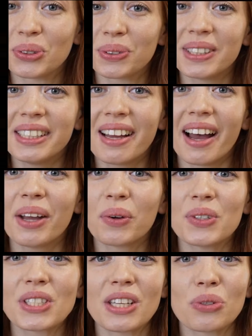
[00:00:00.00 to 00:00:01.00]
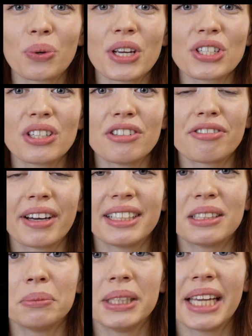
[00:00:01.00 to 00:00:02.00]
really high concentration of
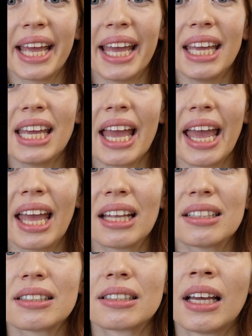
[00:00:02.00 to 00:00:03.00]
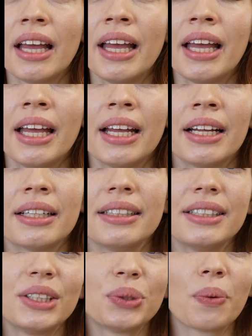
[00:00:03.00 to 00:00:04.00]
vitamin A, and
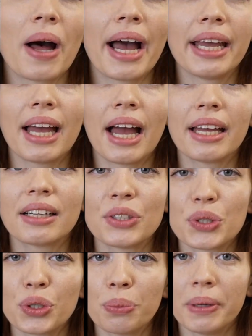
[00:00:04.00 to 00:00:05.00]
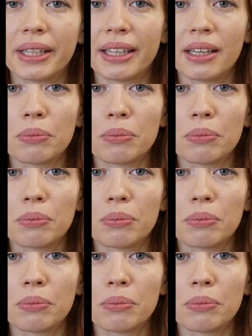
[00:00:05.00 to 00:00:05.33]
this is why I consume it in